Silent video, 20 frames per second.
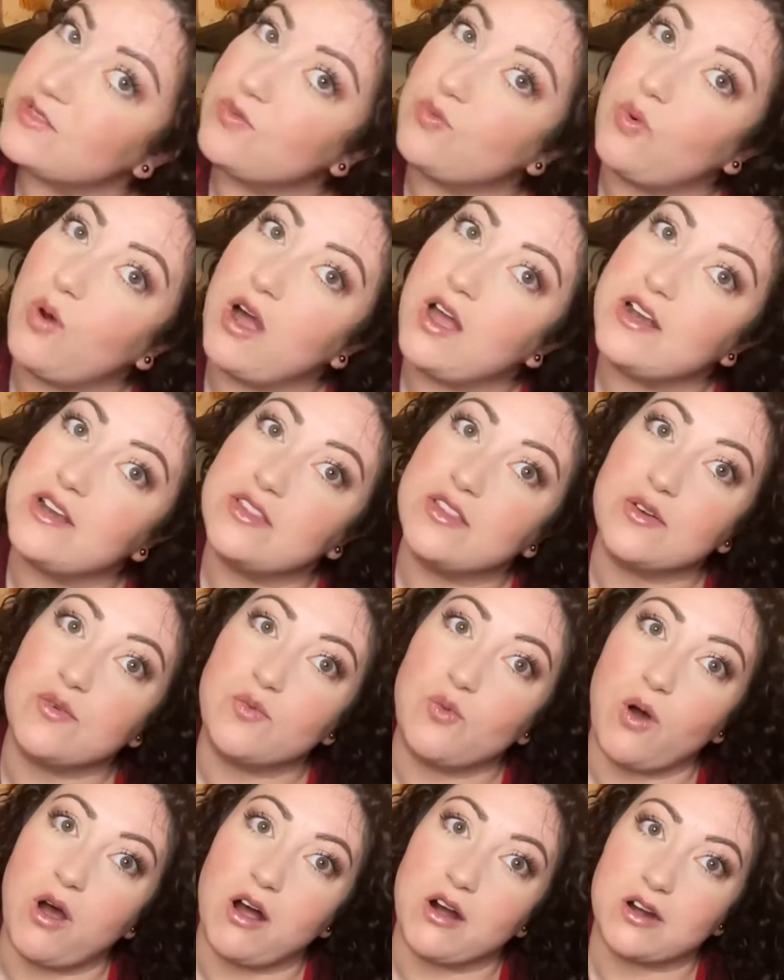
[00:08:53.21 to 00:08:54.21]
One, the
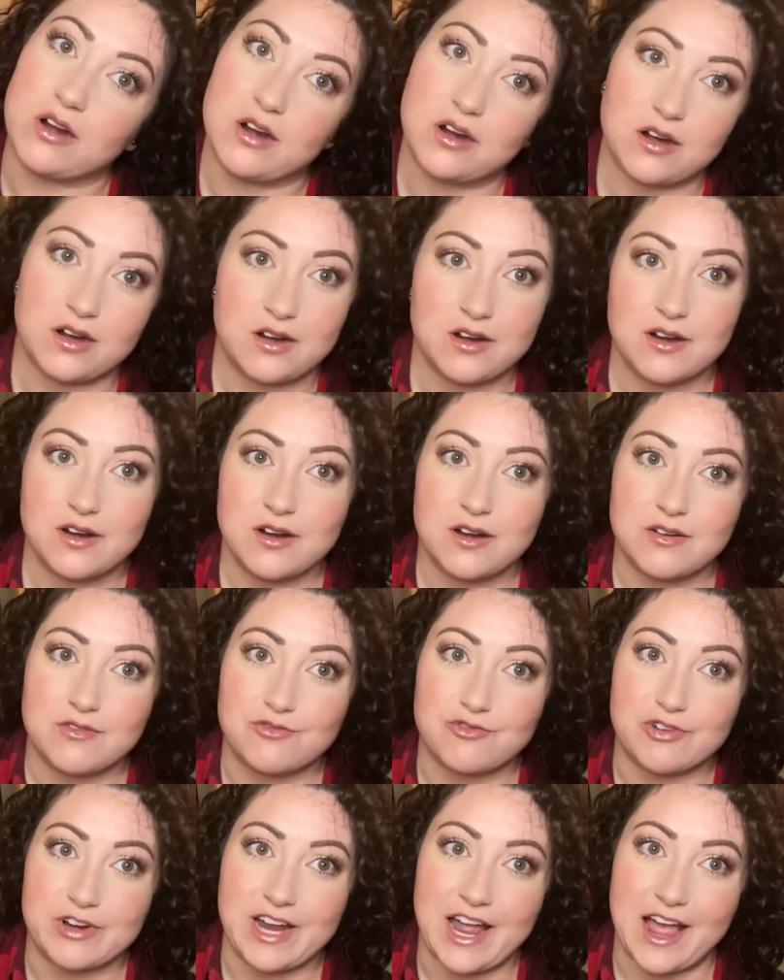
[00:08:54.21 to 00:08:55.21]
water
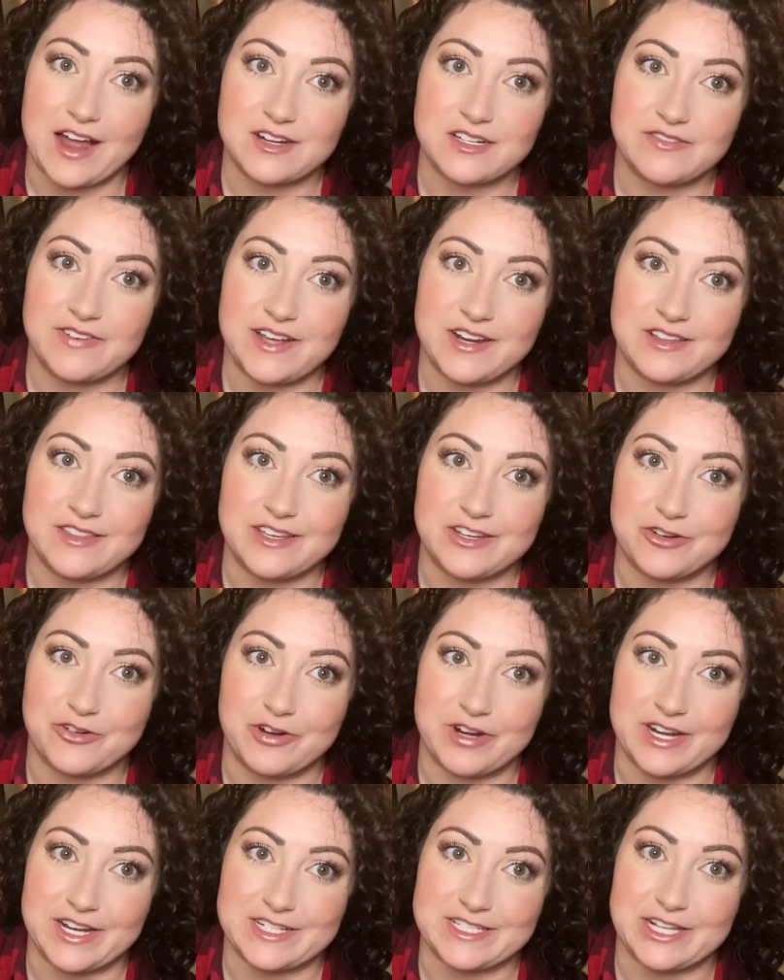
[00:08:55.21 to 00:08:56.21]
reactivated the
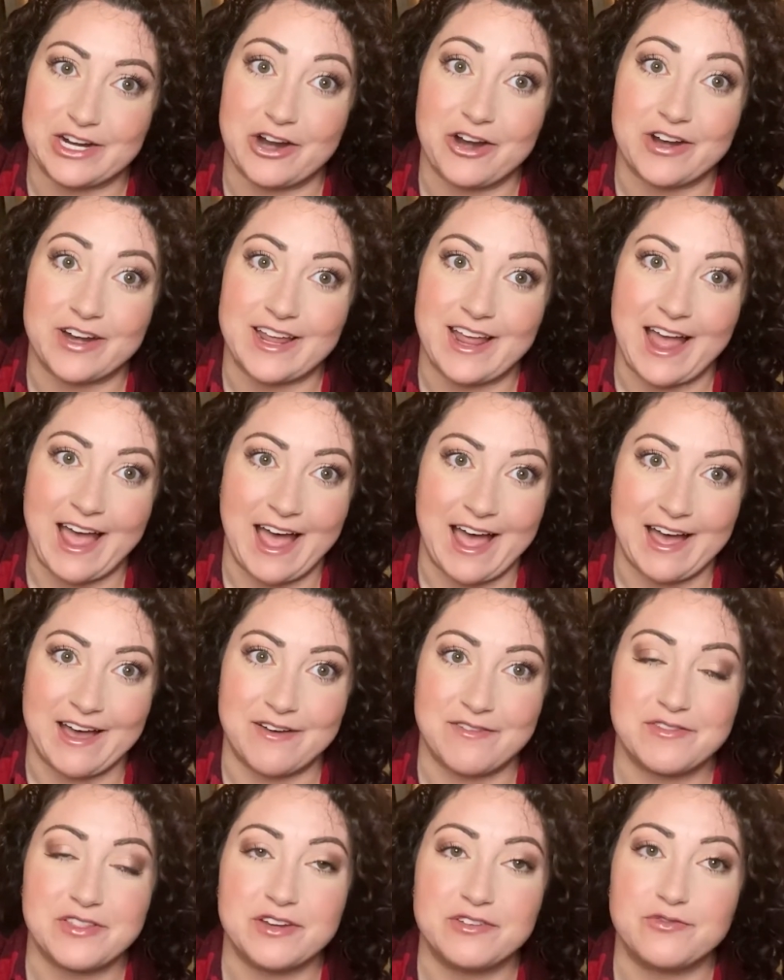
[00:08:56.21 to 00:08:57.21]
ingredients that I already
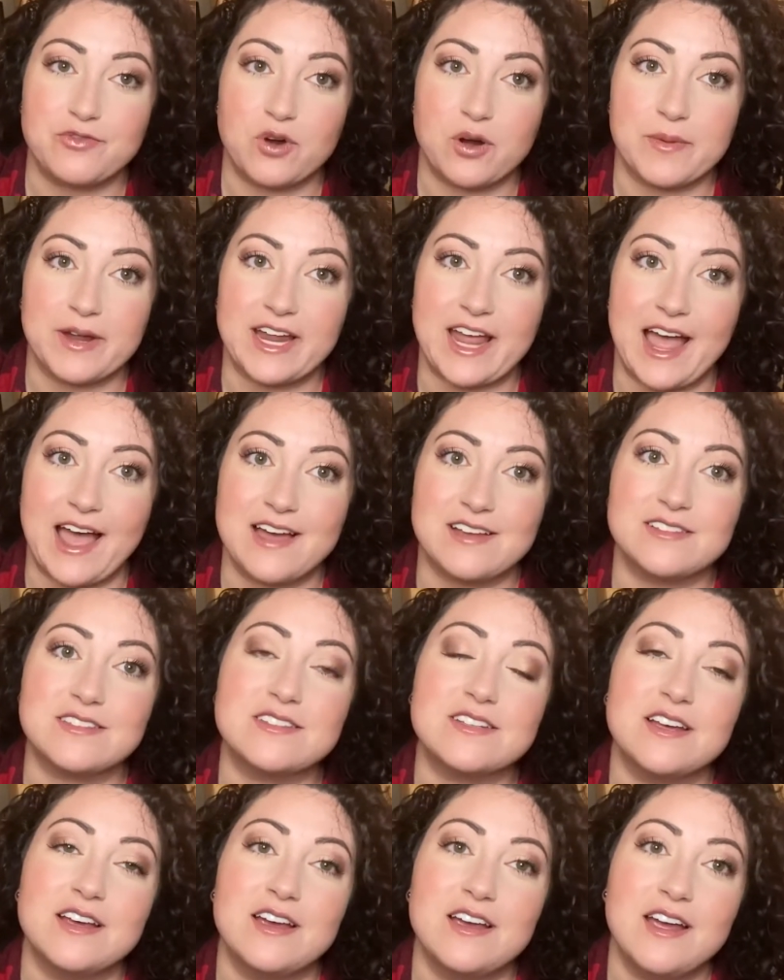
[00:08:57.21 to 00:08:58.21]
have that form a cast.
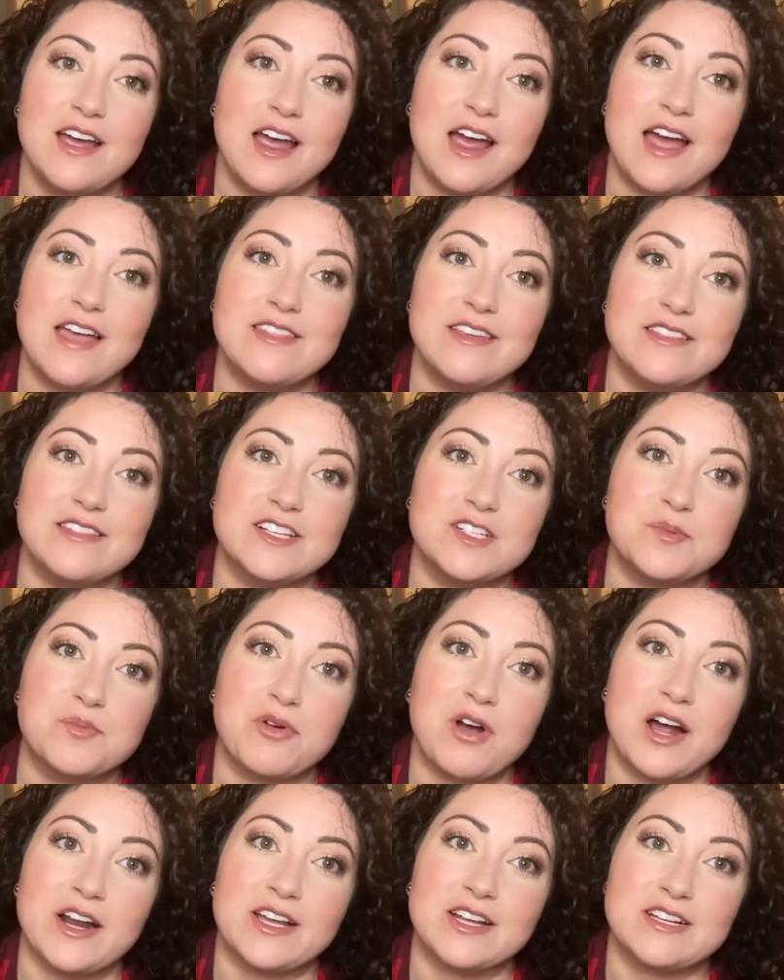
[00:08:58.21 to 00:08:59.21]
And then this
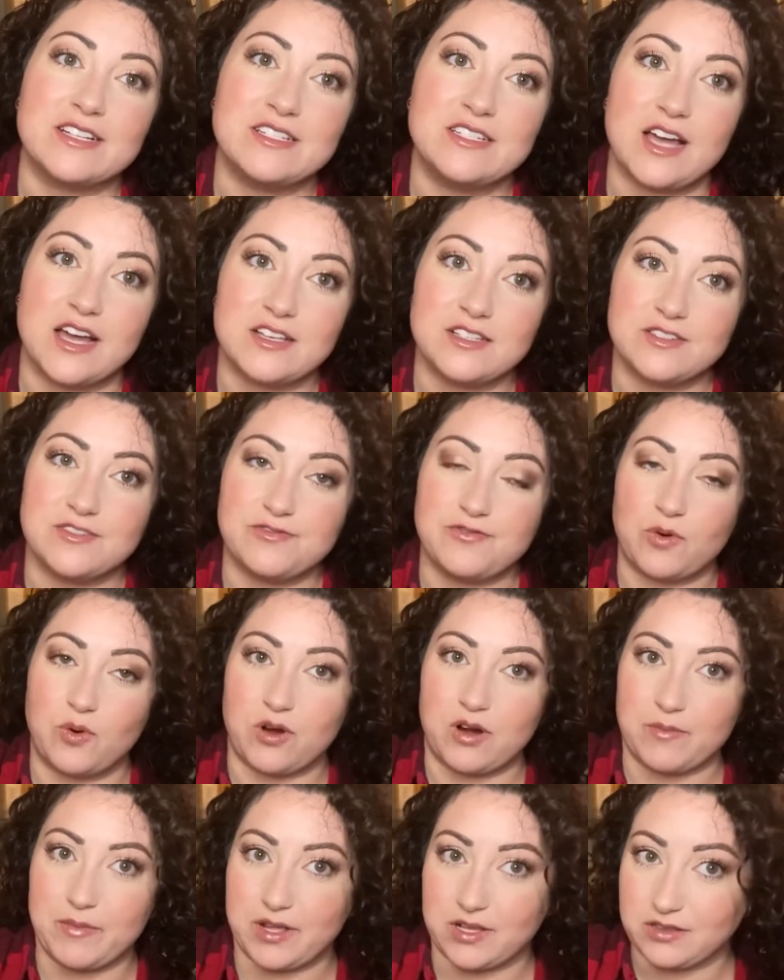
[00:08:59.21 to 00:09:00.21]
product does
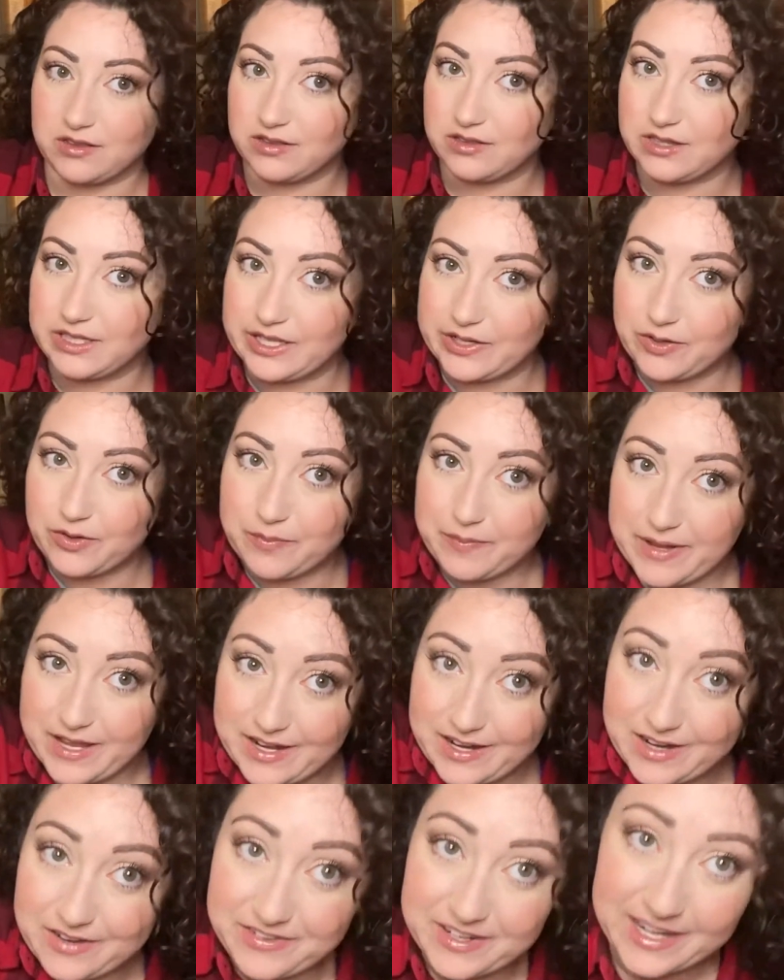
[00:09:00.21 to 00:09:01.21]
form a little bit
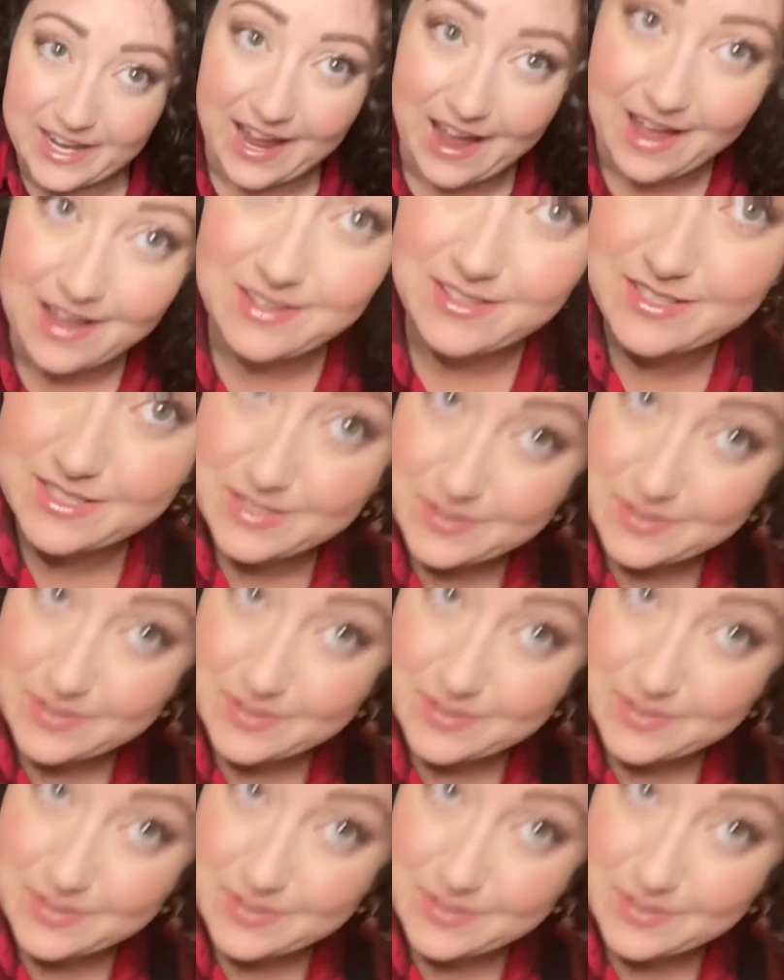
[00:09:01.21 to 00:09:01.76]
of a cast.